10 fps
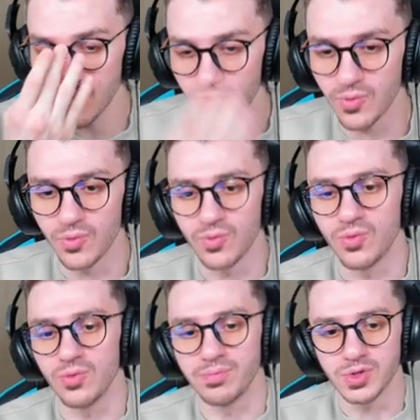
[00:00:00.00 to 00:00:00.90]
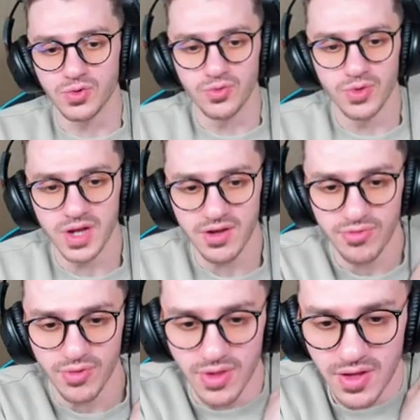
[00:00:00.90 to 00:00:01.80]
Oh,
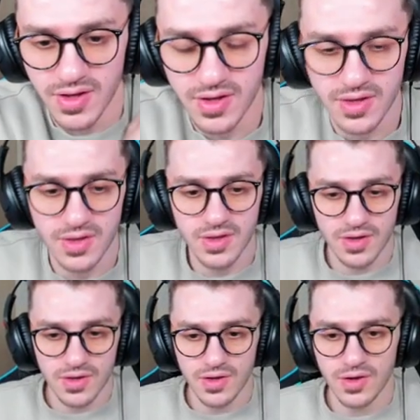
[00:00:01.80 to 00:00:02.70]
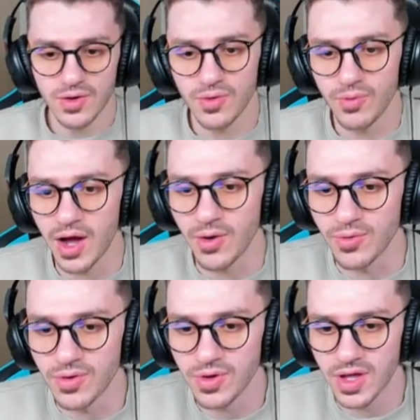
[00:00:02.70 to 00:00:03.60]
beautiful.
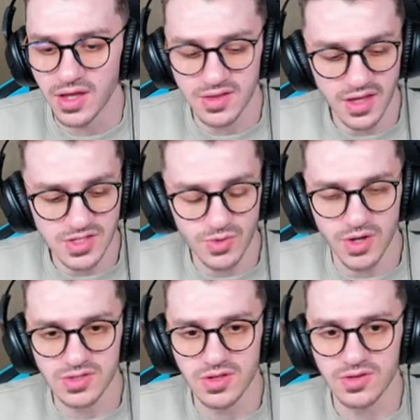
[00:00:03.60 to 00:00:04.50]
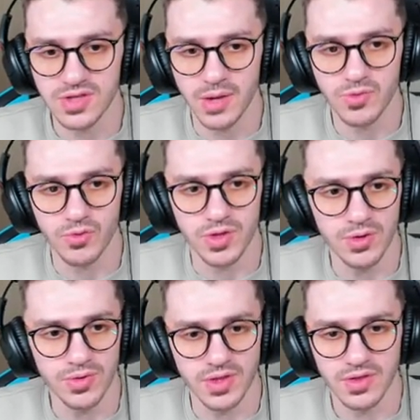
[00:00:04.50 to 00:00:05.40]
Wow, okay, it takes quite a long time to
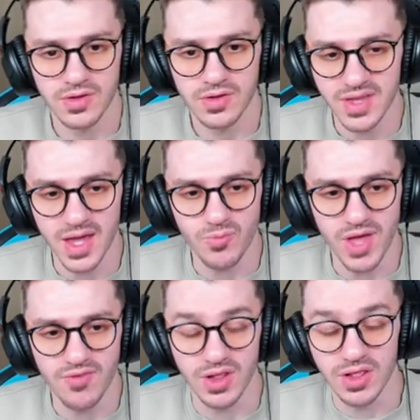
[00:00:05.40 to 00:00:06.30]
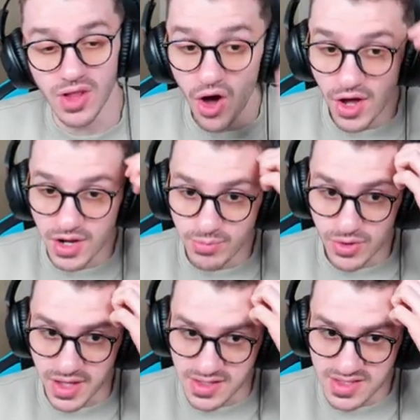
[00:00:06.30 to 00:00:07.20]
reload them. Damn, we have a lot of
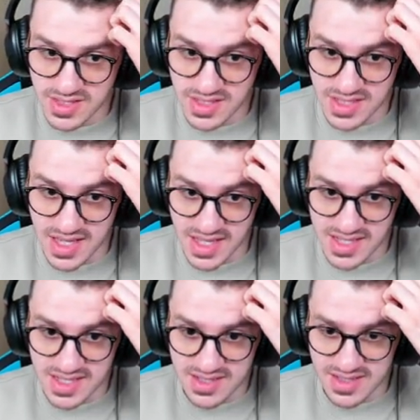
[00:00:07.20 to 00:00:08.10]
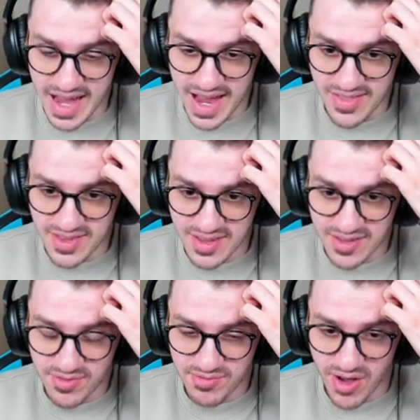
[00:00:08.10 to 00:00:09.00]
bullets. Six, ten,
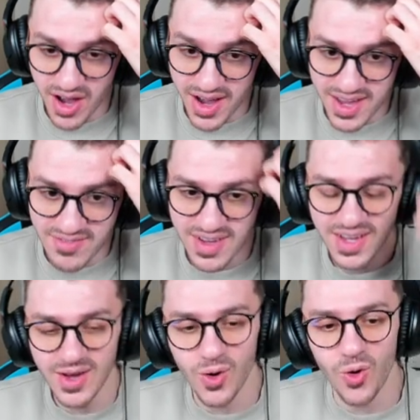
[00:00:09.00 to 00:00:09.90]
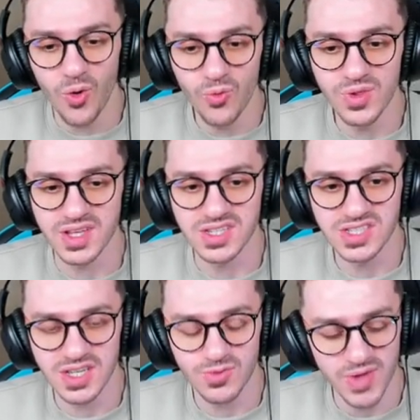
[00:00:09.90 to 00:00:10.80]
five. Holy
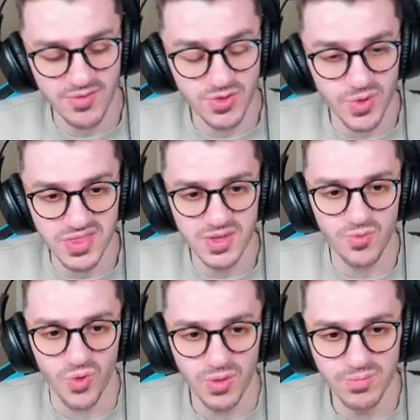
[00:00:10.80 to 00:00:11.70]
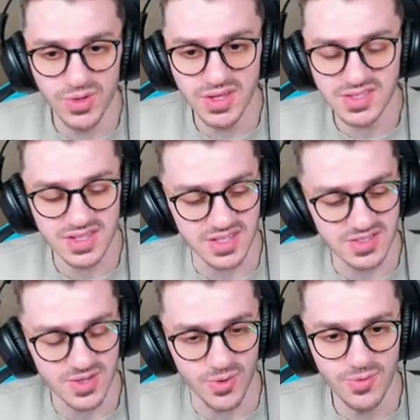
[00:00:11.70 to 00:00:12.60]
shit, we have 21 bullets.
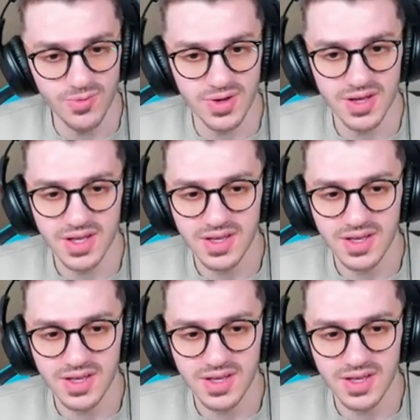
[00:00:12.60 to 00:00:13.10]
Let's go.